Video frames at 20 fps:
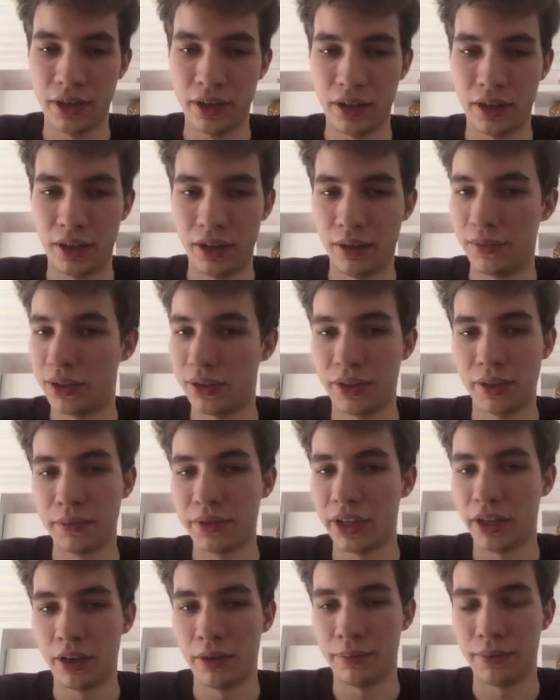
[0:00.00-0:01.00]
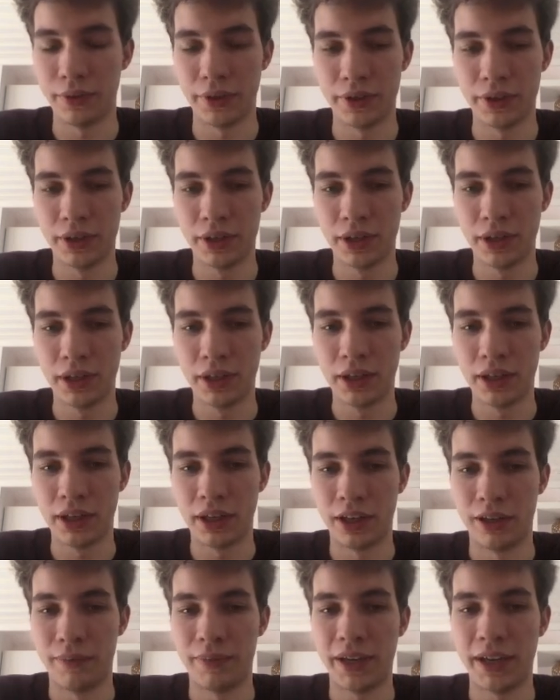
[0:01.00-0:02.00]
And then we simply output
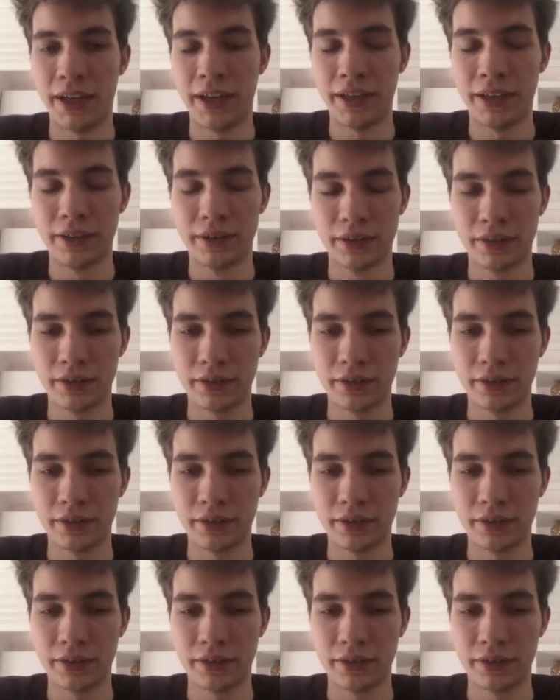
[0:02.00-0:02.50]
A